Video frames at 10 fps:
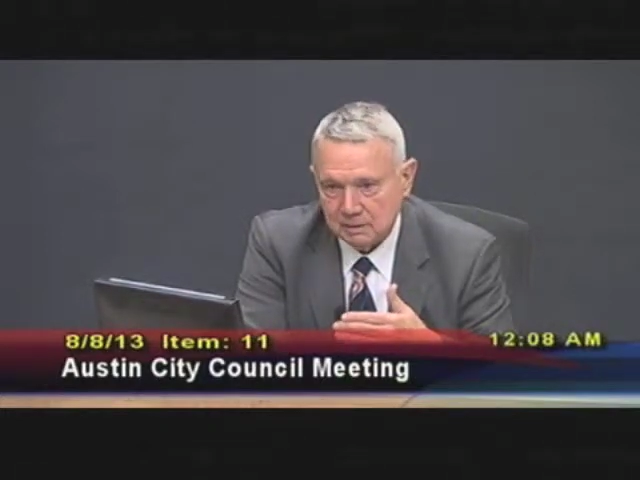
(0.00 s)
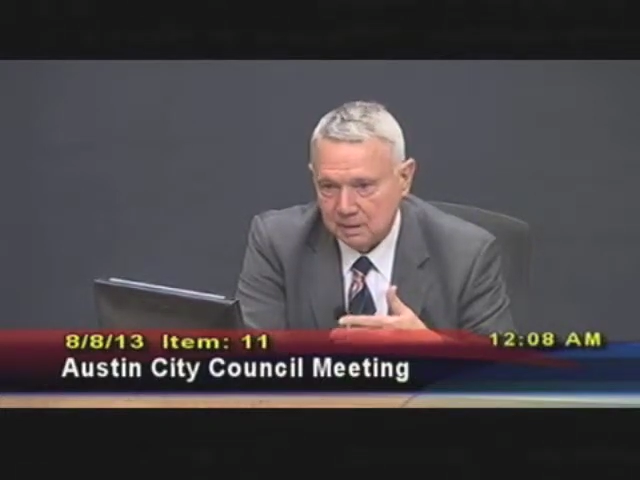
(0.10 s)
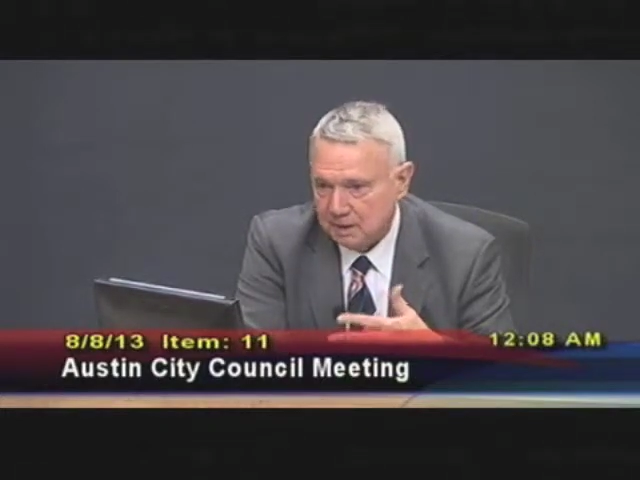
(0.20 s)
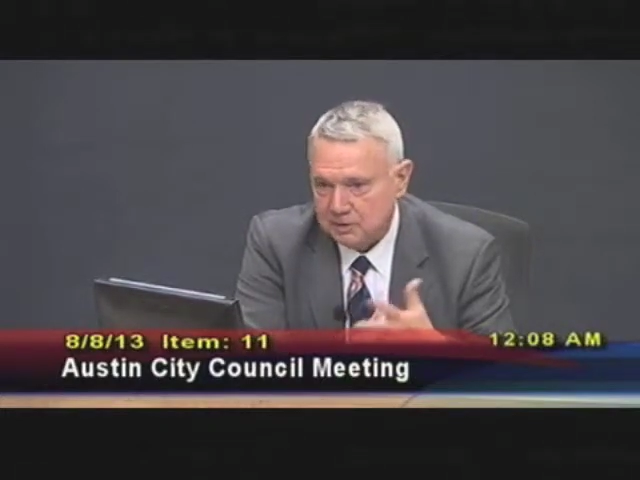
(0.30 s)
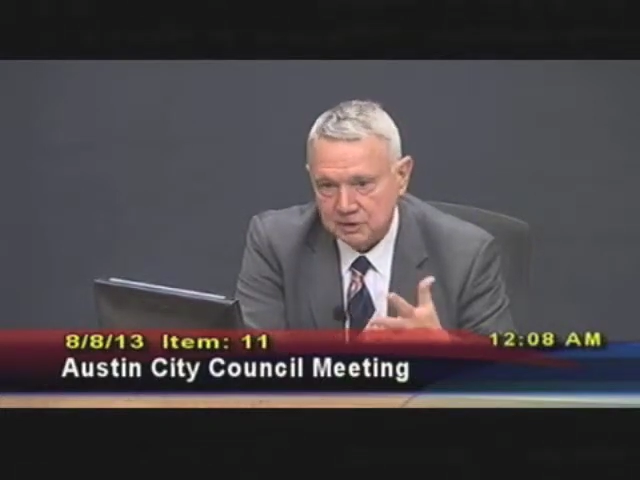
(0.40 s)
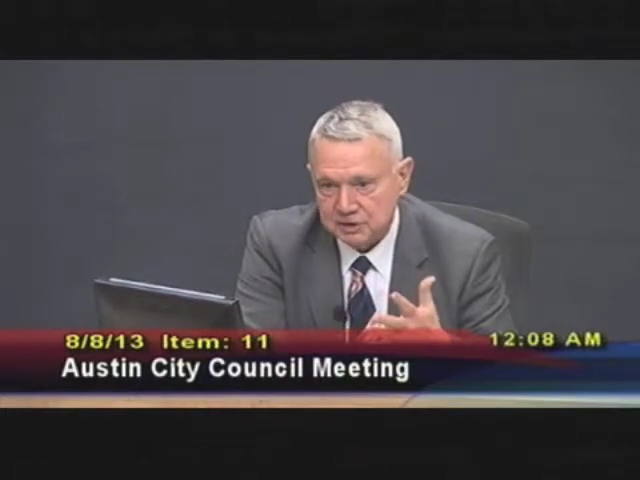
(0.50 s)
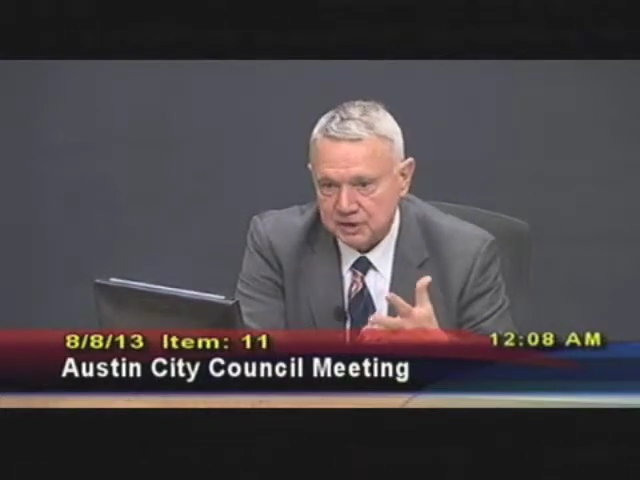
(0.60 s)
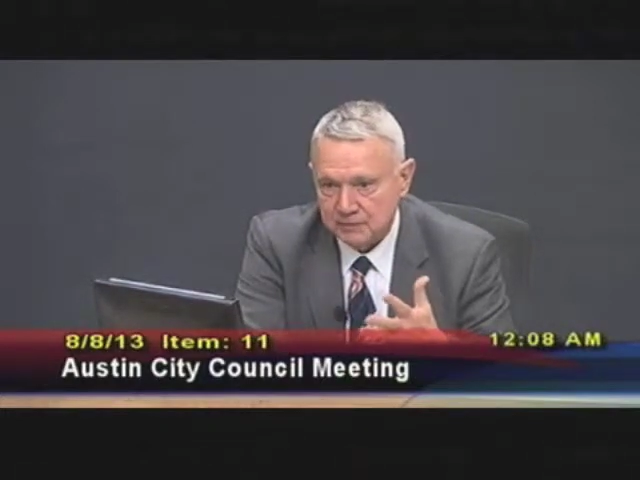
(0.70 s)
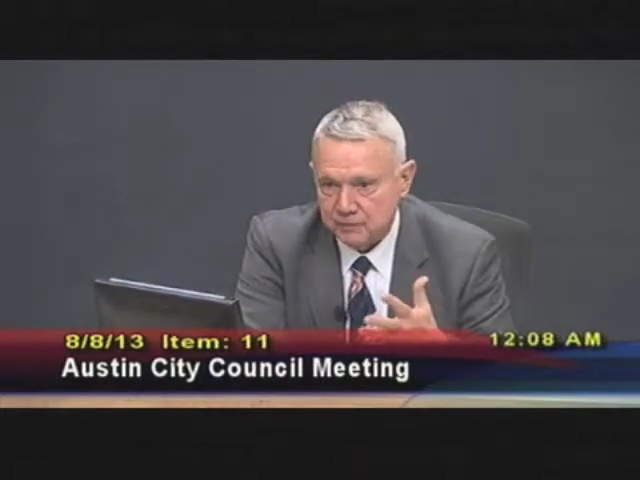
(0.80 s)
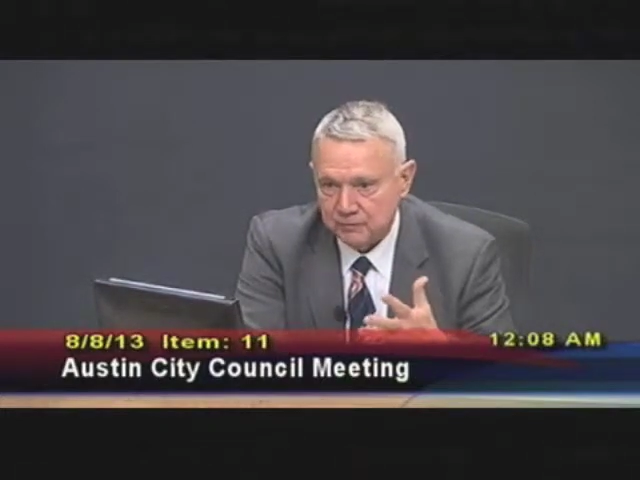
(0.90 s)
not to
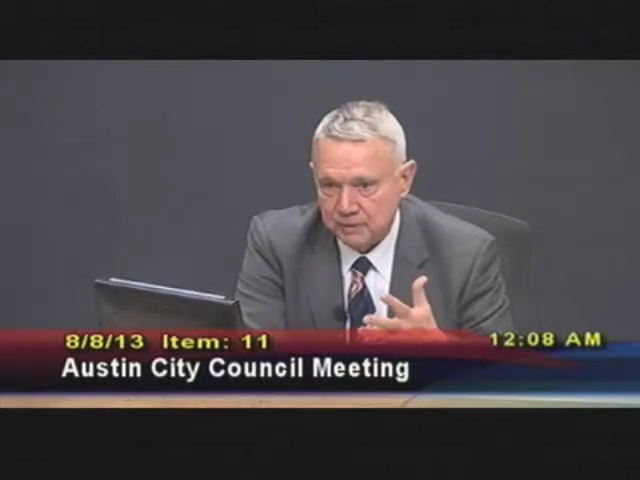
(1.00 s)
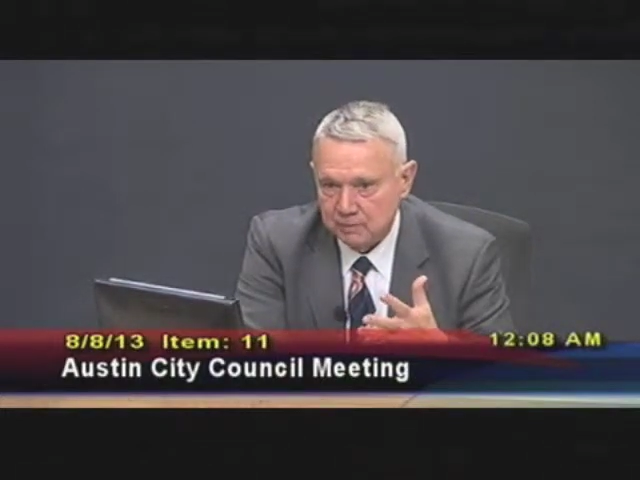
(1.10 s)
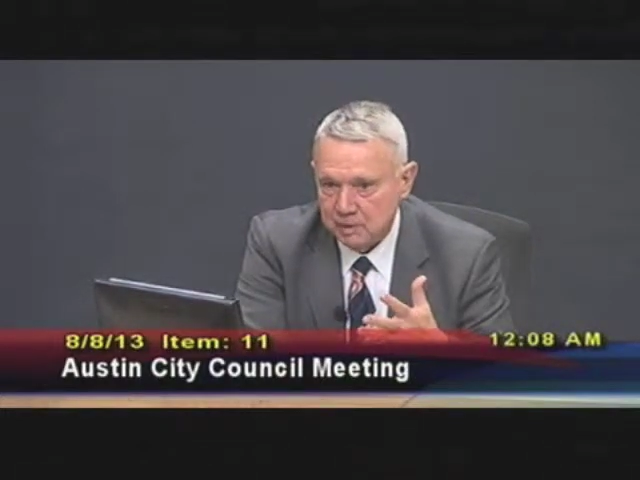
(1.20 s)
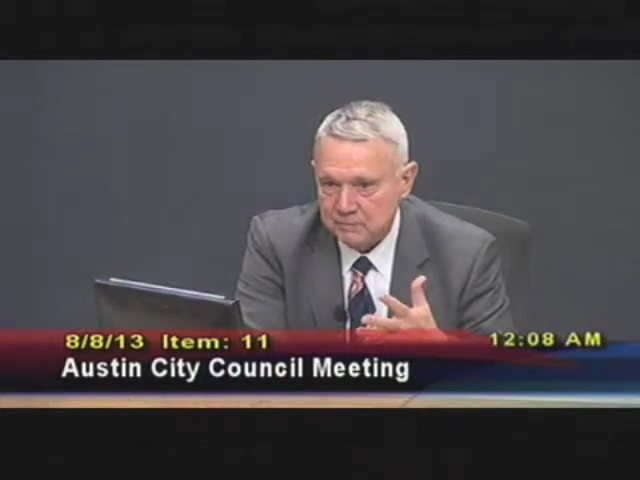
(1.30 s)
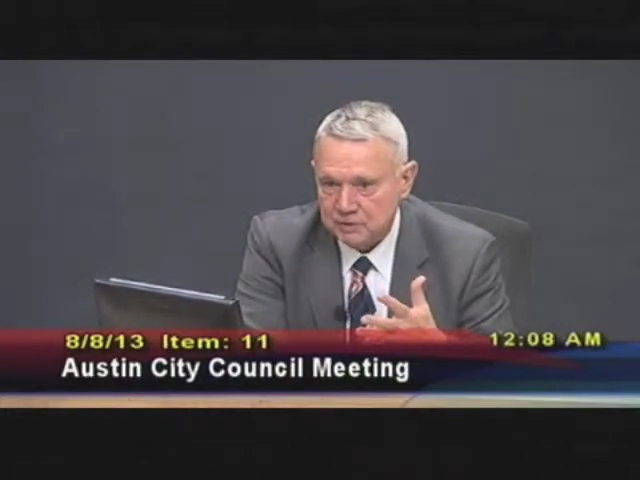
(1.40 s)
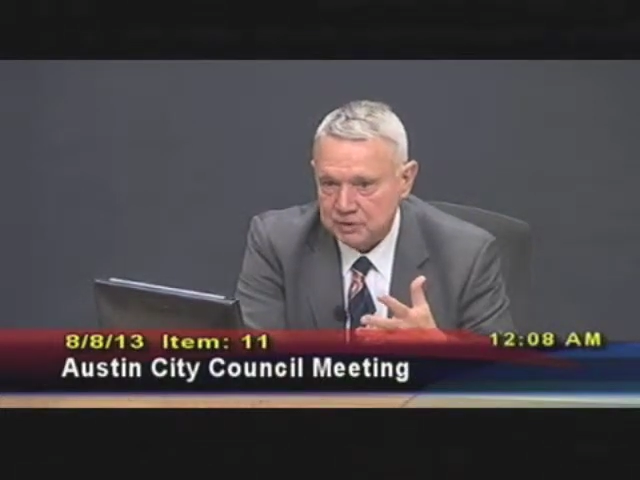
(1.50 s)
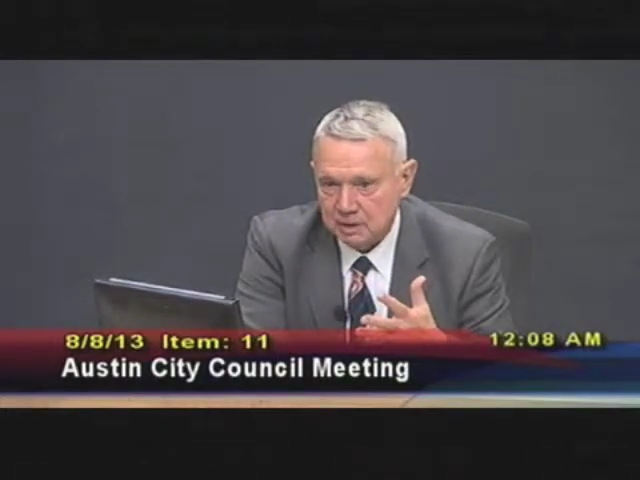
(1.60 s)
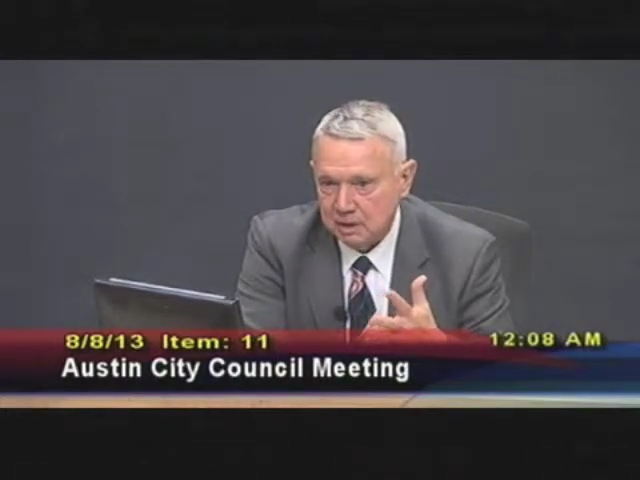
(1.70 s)
accept the fee waivers at